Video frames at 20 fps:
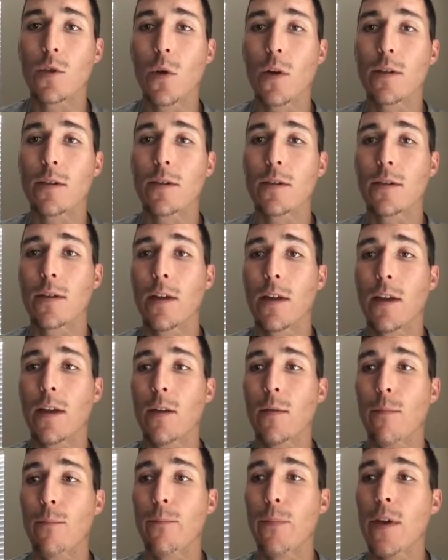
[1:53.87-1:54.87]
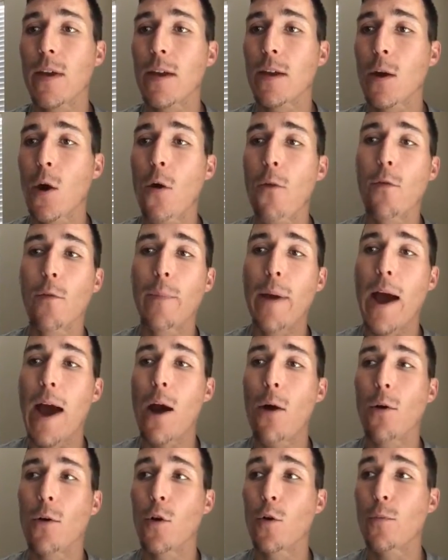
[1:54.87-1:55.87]
So it's being
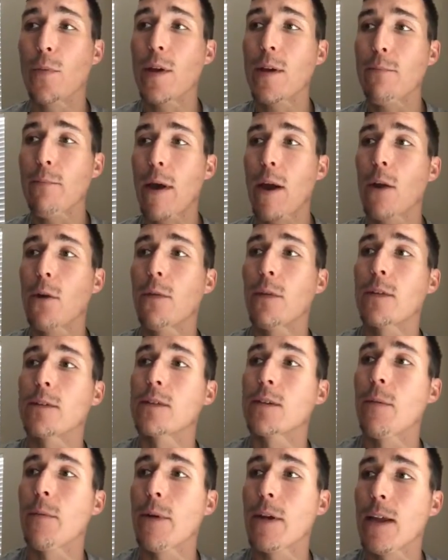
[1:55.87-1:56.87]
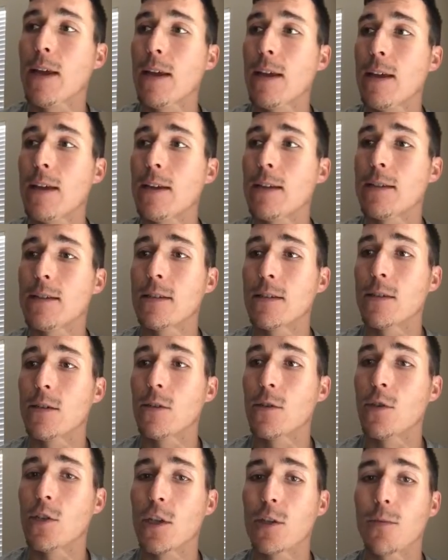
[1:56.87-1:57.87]
overpowered or being better than somebody is
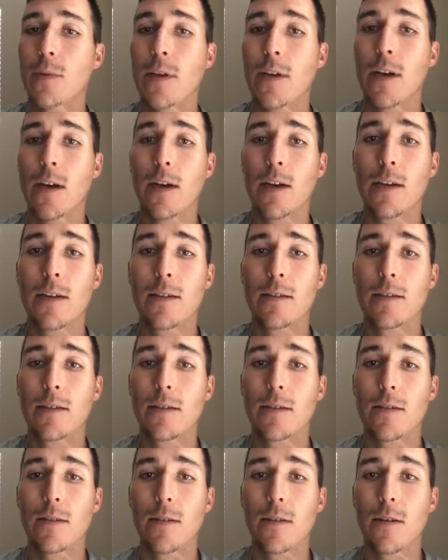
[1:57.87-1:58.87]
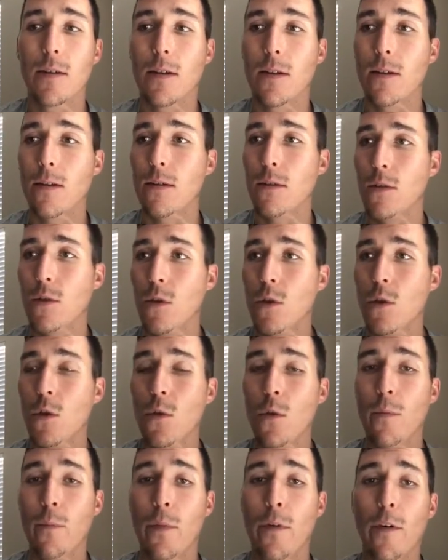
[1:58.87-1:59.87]
just because
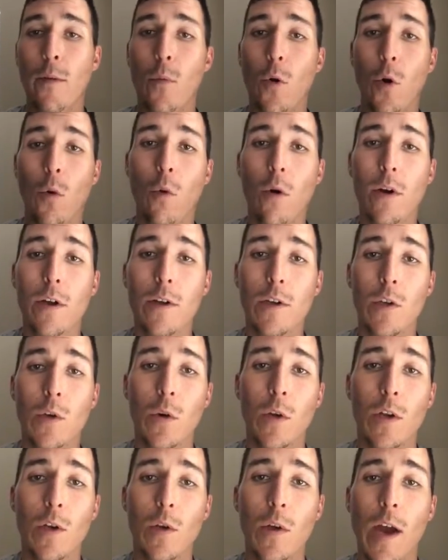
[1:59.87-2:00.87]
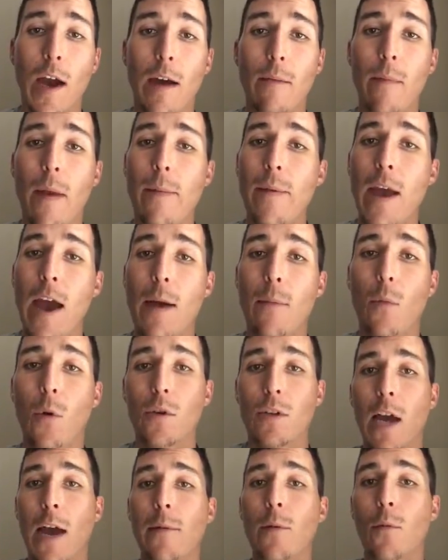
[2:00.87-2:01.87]
you put more work into it, and you maybe have
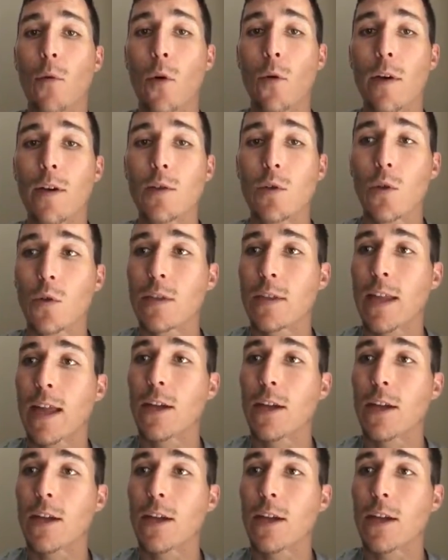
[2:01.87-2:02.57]
more time and more resources,